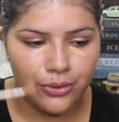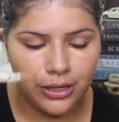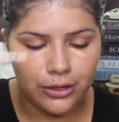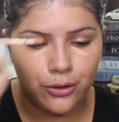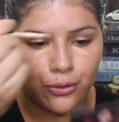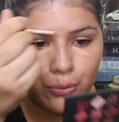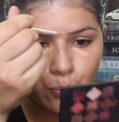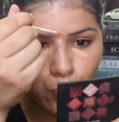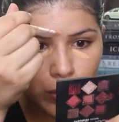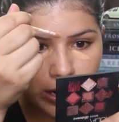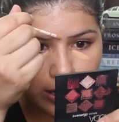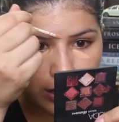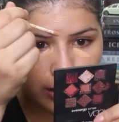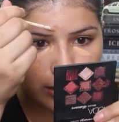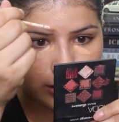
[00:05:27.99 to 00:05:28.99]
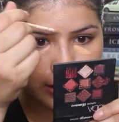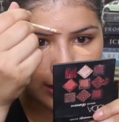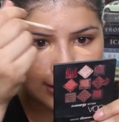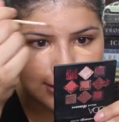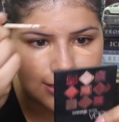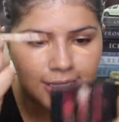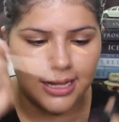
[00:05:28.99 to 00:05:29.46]
that you're weird.
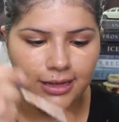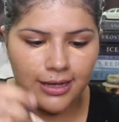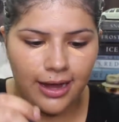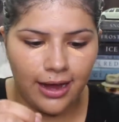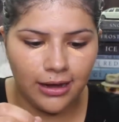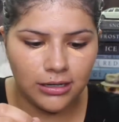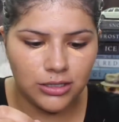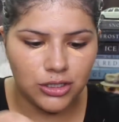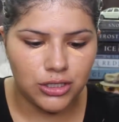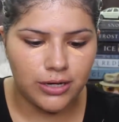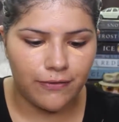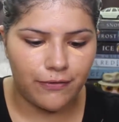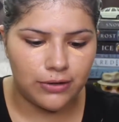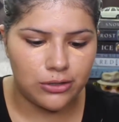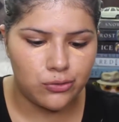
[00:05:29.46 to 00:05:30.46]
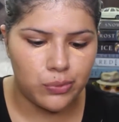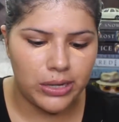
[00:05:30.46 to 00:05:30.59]
Is it that age difference?